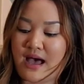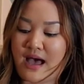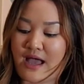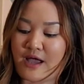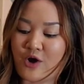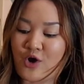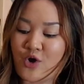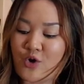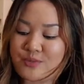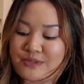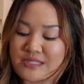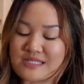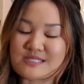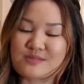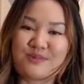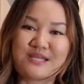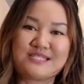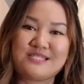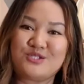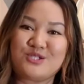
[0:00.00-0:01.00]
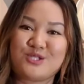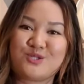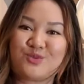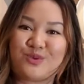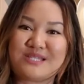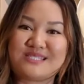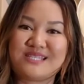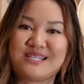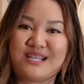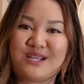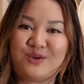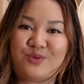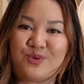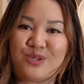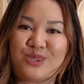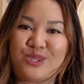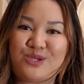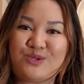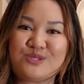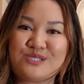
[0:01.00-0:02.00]
I hope these messages resonated
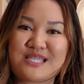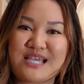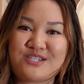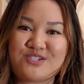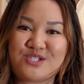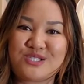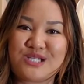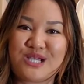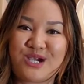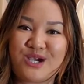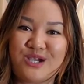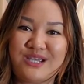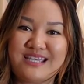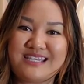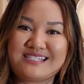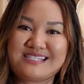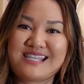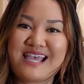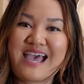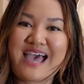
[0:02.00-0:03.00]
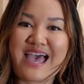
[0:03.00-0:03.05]
with you, Sagittarius,